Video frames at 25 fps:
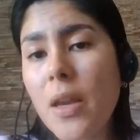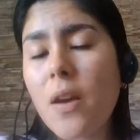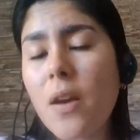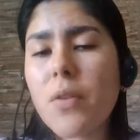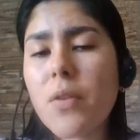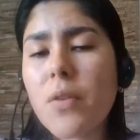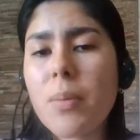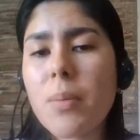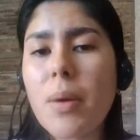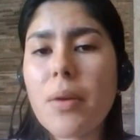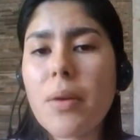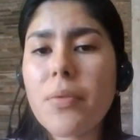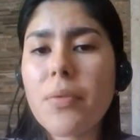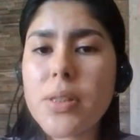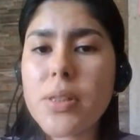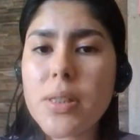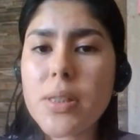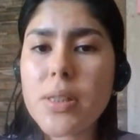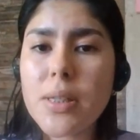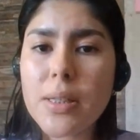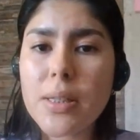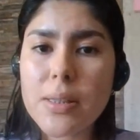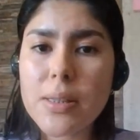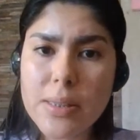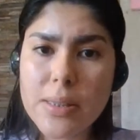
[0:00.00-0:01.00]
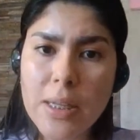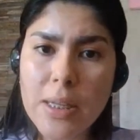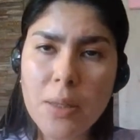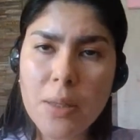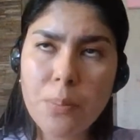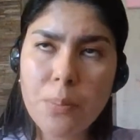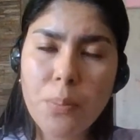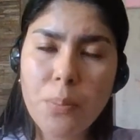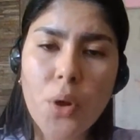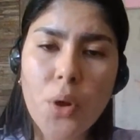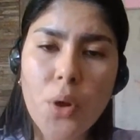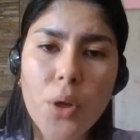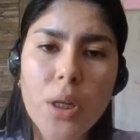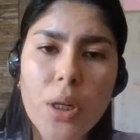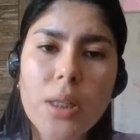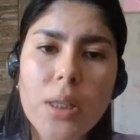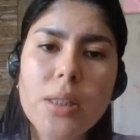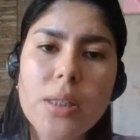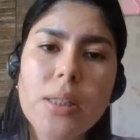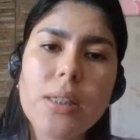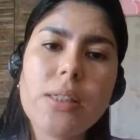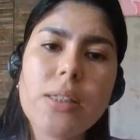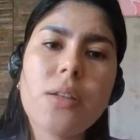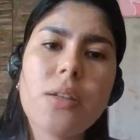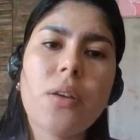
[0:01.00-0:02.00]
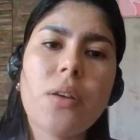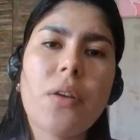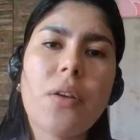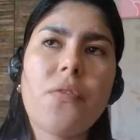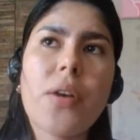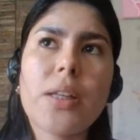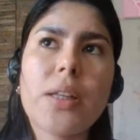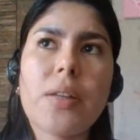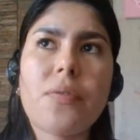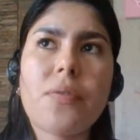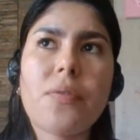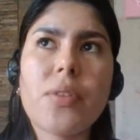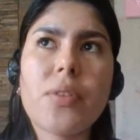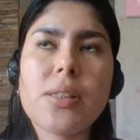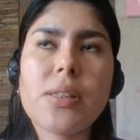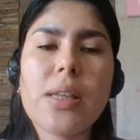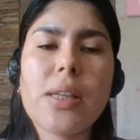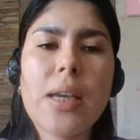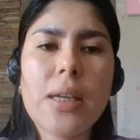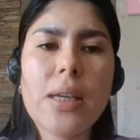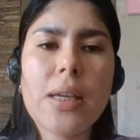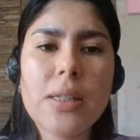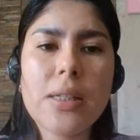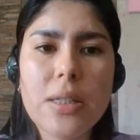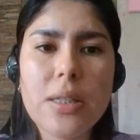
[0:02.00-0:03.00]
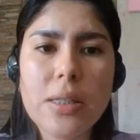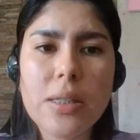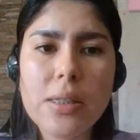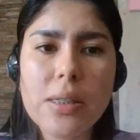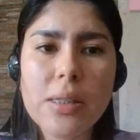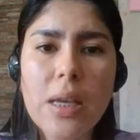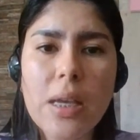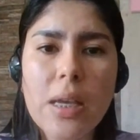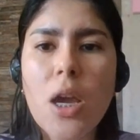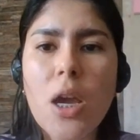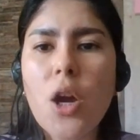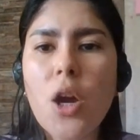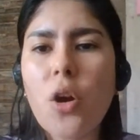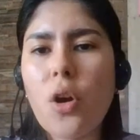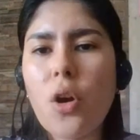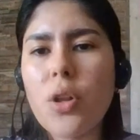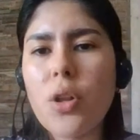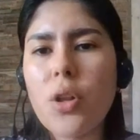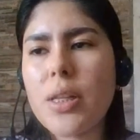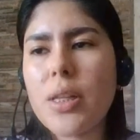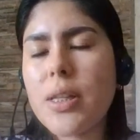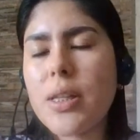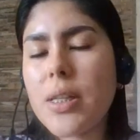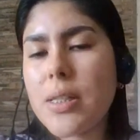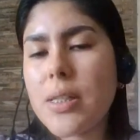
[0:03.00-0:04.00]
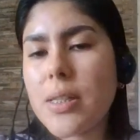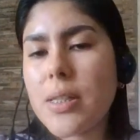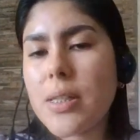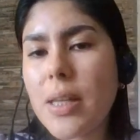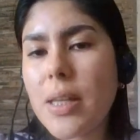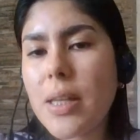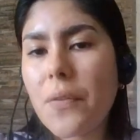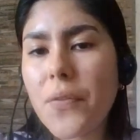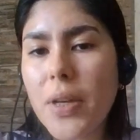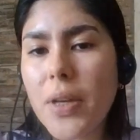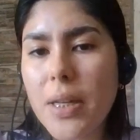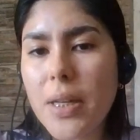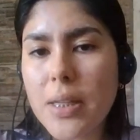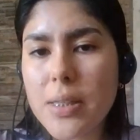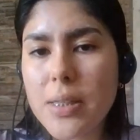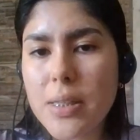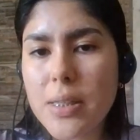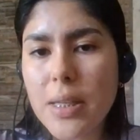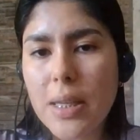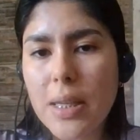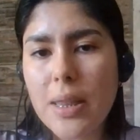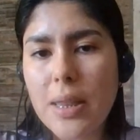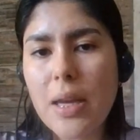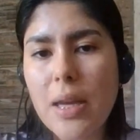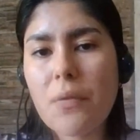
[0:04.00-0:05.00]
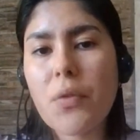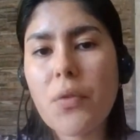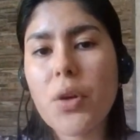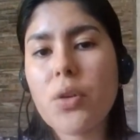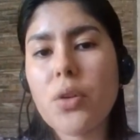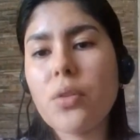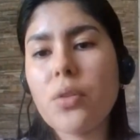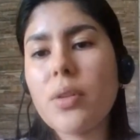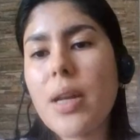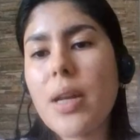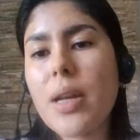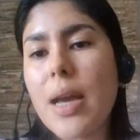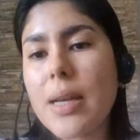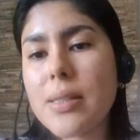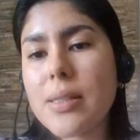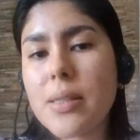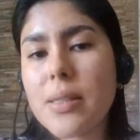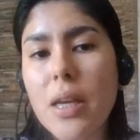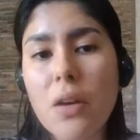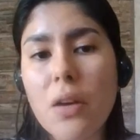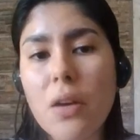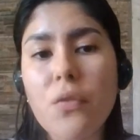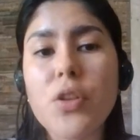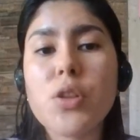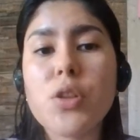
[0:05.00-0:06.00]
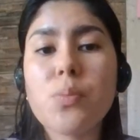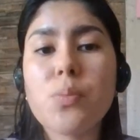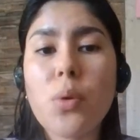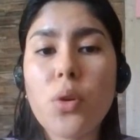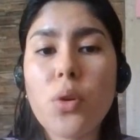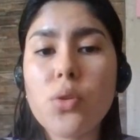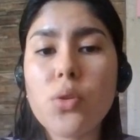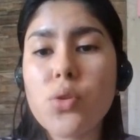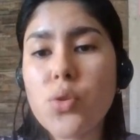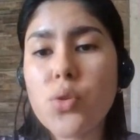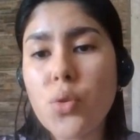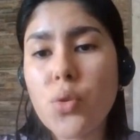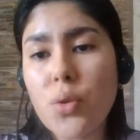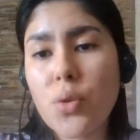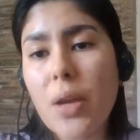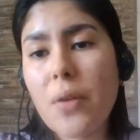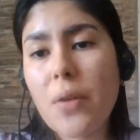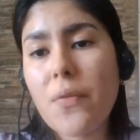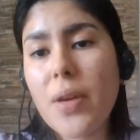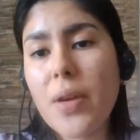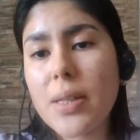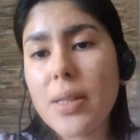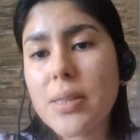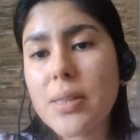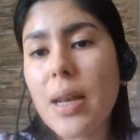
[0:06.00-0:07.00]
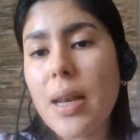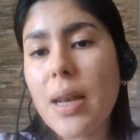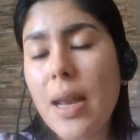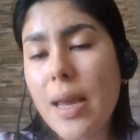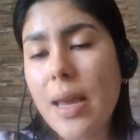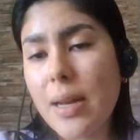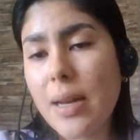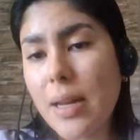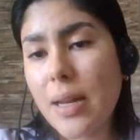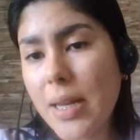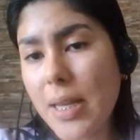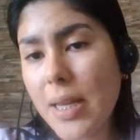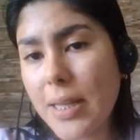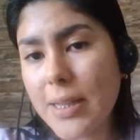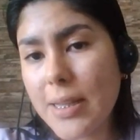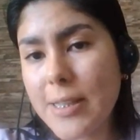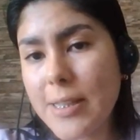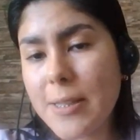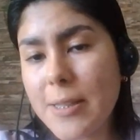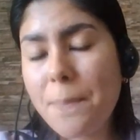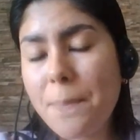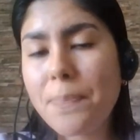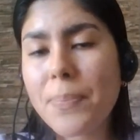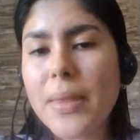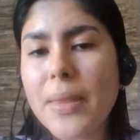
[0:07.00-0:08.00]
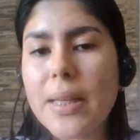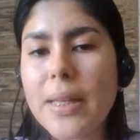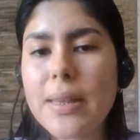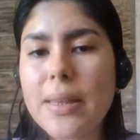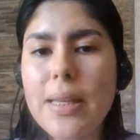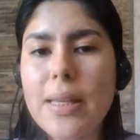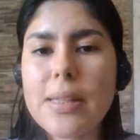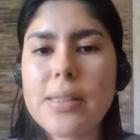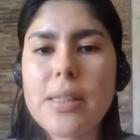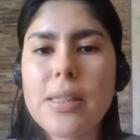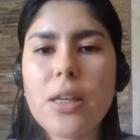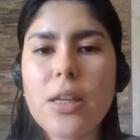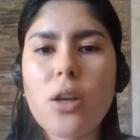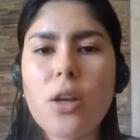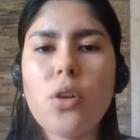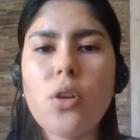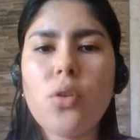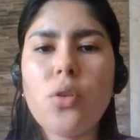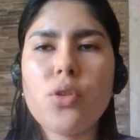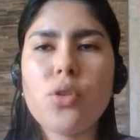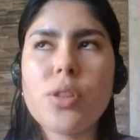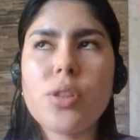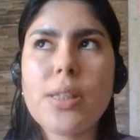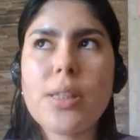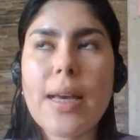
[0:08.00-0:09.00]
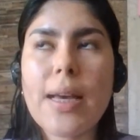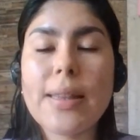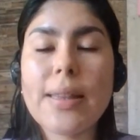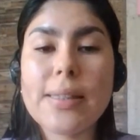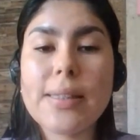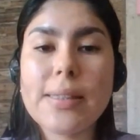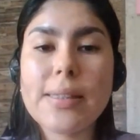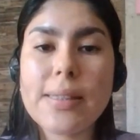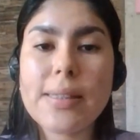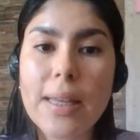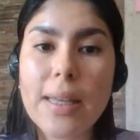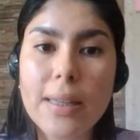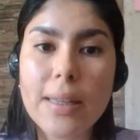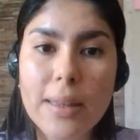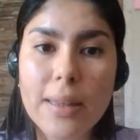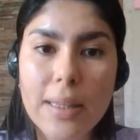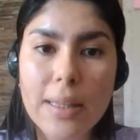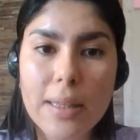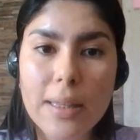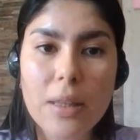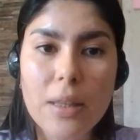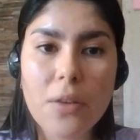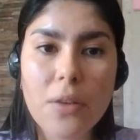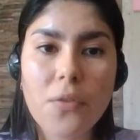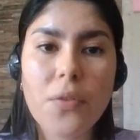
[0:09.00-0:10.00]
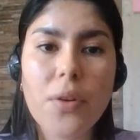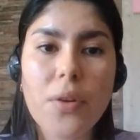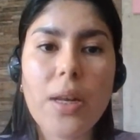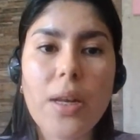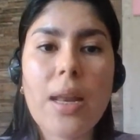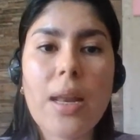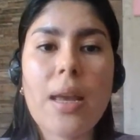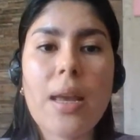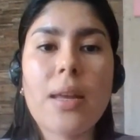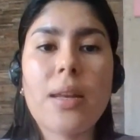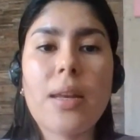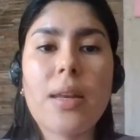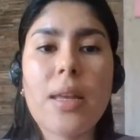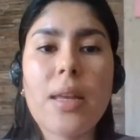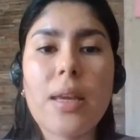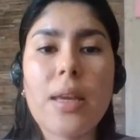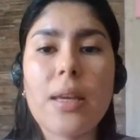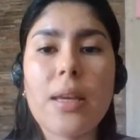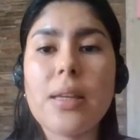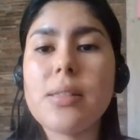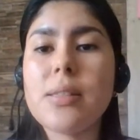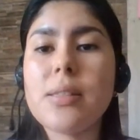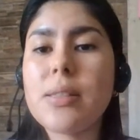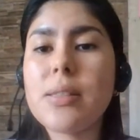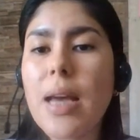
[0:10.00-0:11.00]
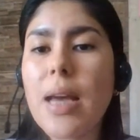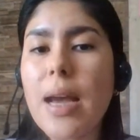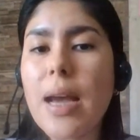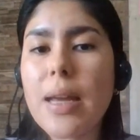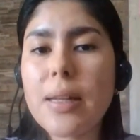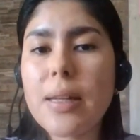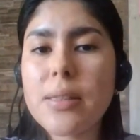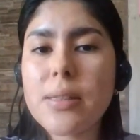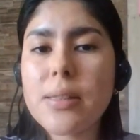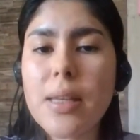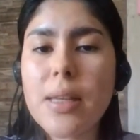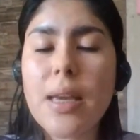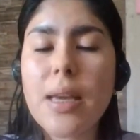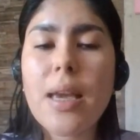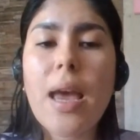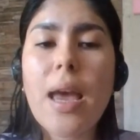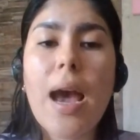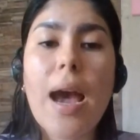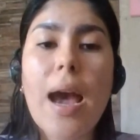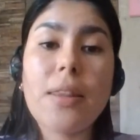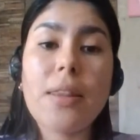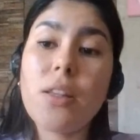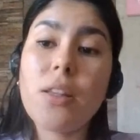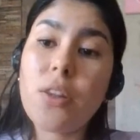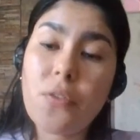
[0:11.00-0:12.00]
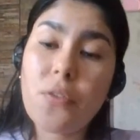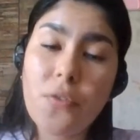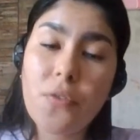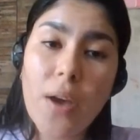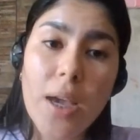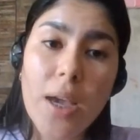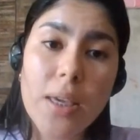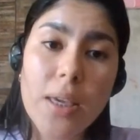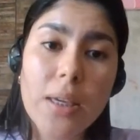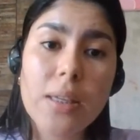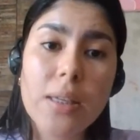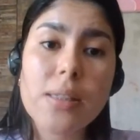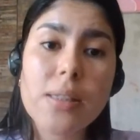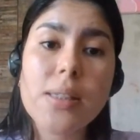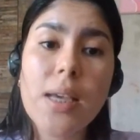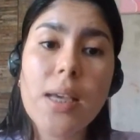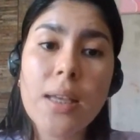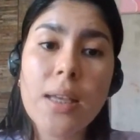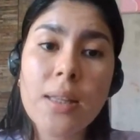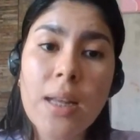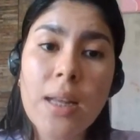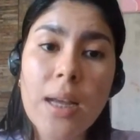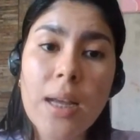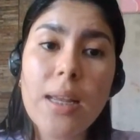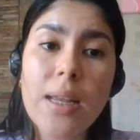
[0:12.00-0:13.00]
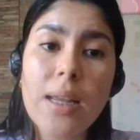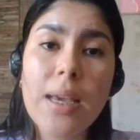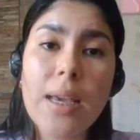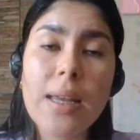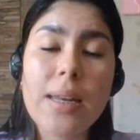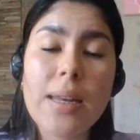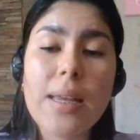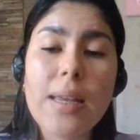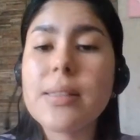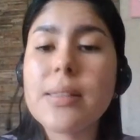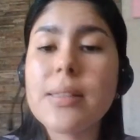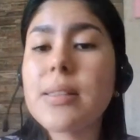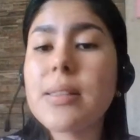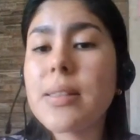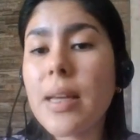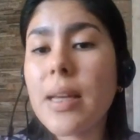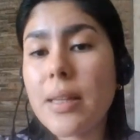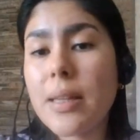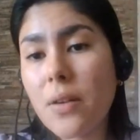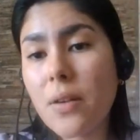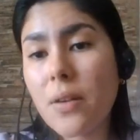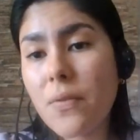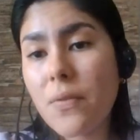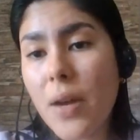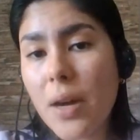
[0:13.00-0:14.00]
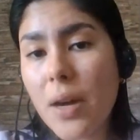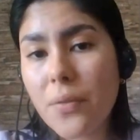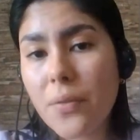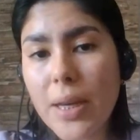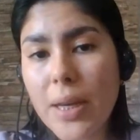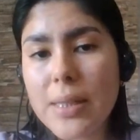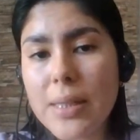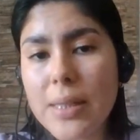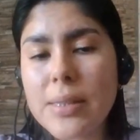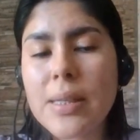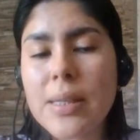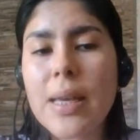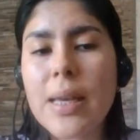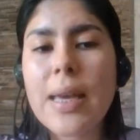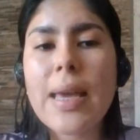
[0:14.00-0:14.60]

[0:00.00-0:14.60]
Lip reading: From a critical standpoint, teaching effectiveness hinges on the teacher's ability to recognize and respond to diverse learner needs. This includes understanding different learning styles, identifying internal and external barriers,